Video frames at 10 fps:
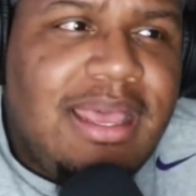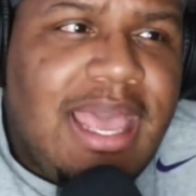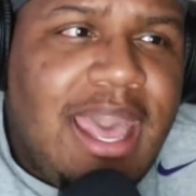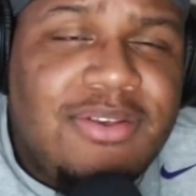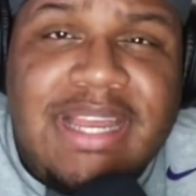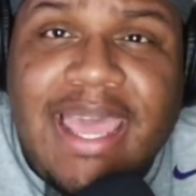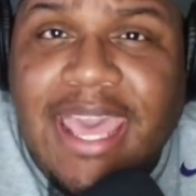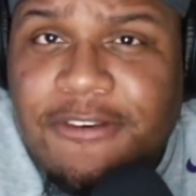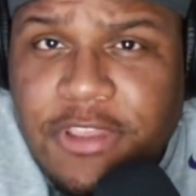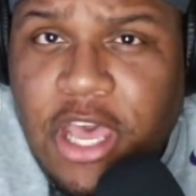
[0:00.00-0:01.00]
I was like,
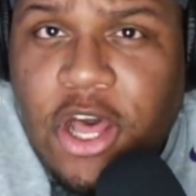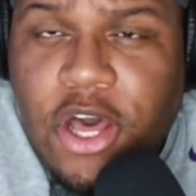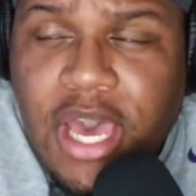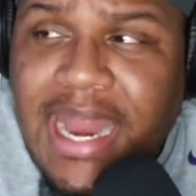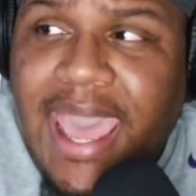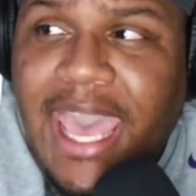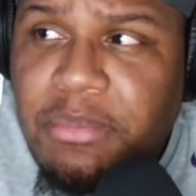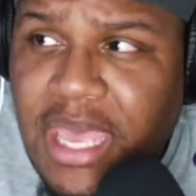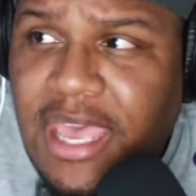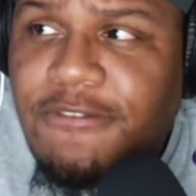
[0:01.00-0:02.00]
F y'all, and I had
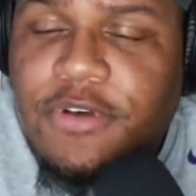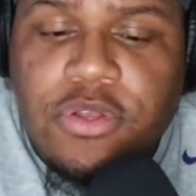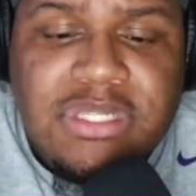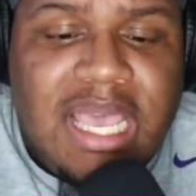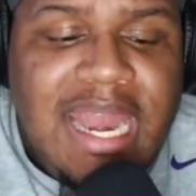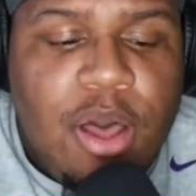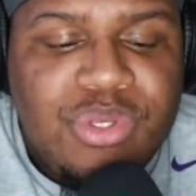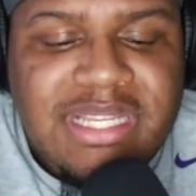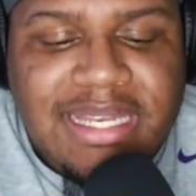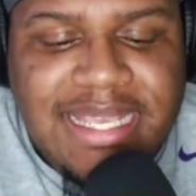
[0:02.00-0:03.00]
my headphones in, and I
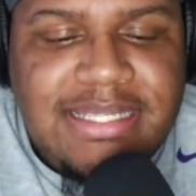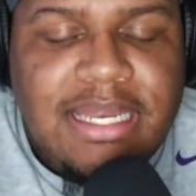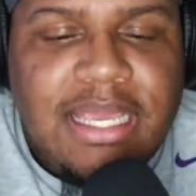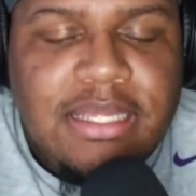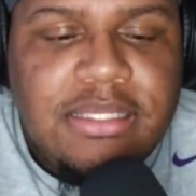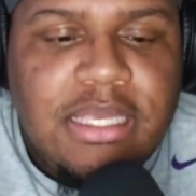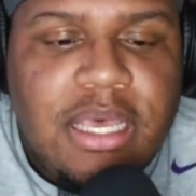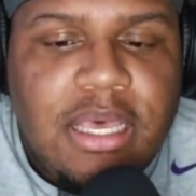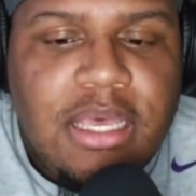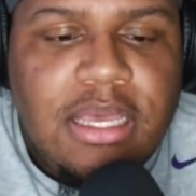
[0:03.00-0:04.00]
was listening
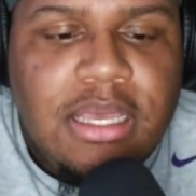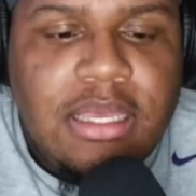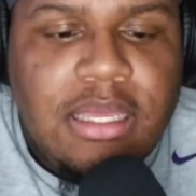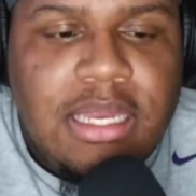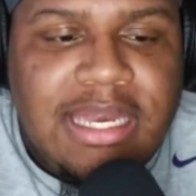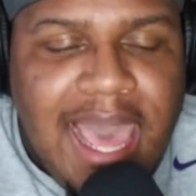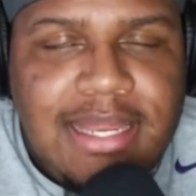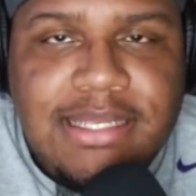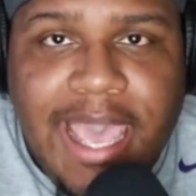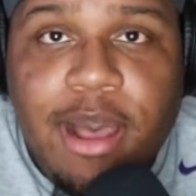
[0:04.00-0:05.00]
to
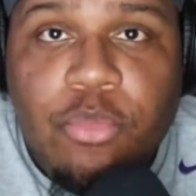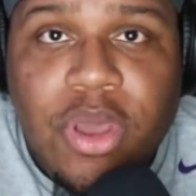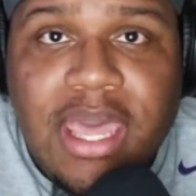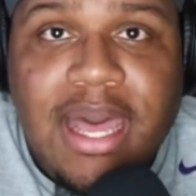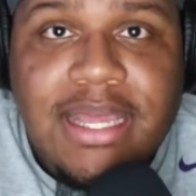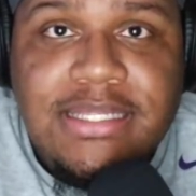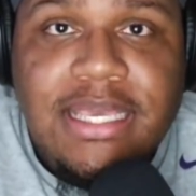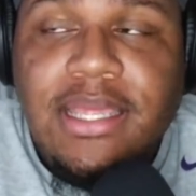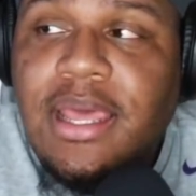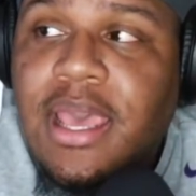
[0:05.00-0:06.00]
Dallas Cowboy
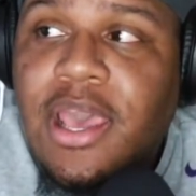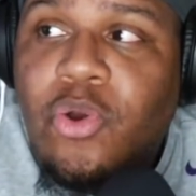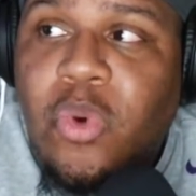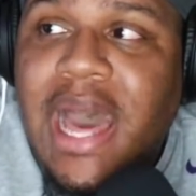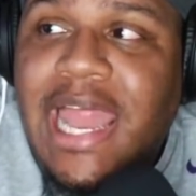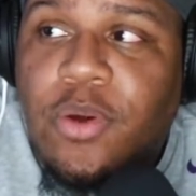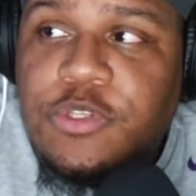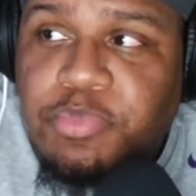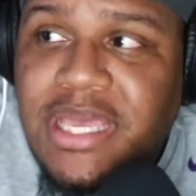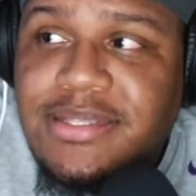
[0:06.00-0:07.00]
content while I was
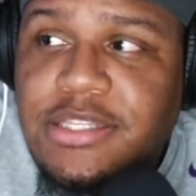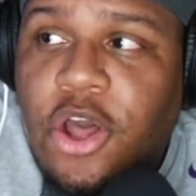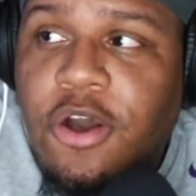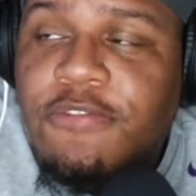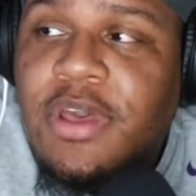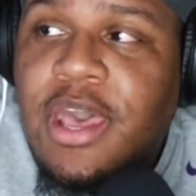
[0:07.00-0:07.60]
pissed off,